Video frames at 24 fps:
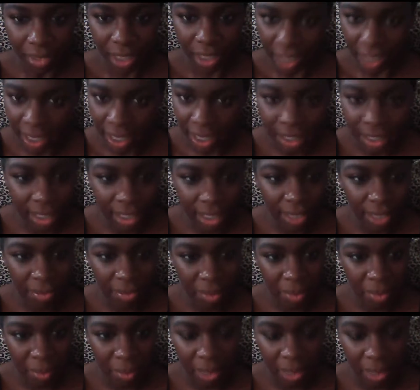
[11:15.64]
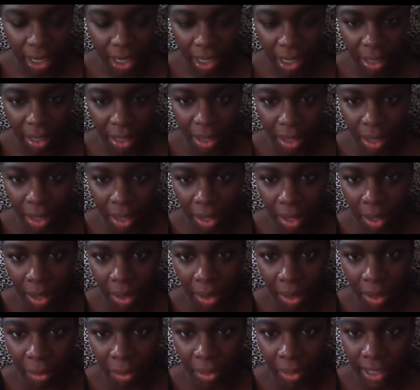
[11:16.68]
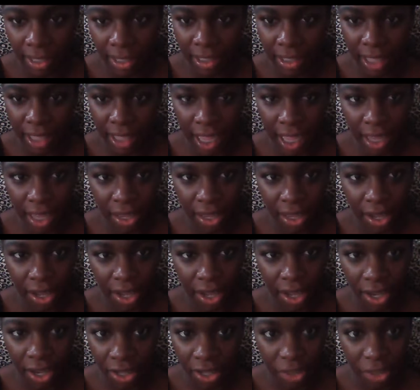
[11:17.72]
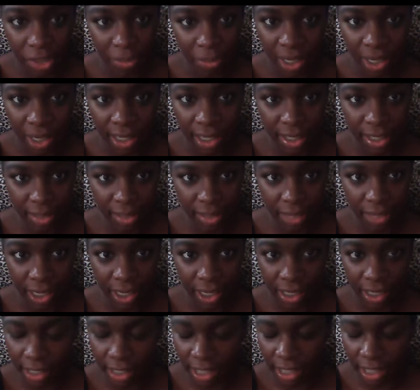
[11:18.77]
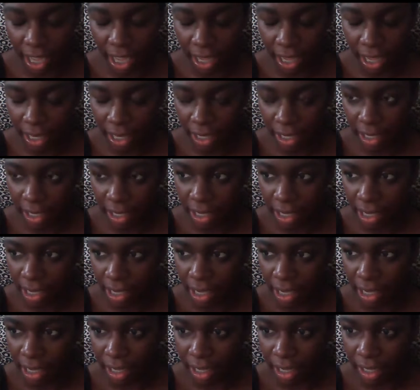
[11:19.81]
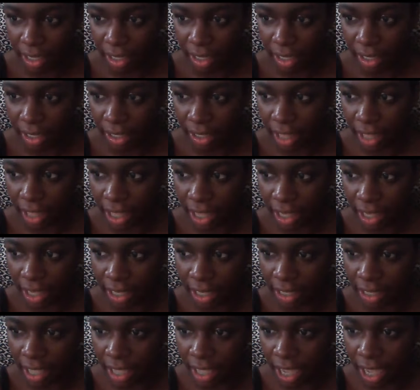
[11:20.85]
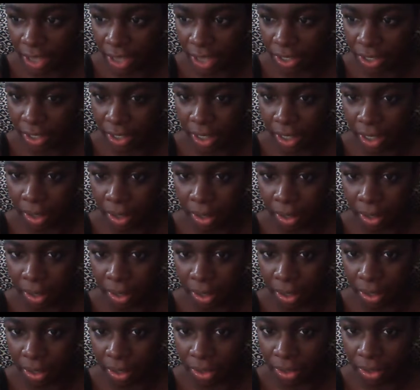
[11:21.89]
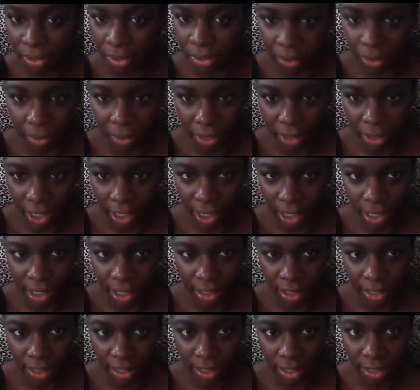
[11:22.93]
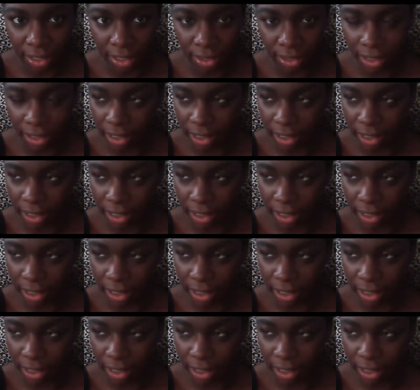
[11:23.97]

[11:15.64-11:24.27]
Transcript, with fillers: Yes, he gives me money, but it's like hush money to me. It's not like he's actually doing what he needs to do.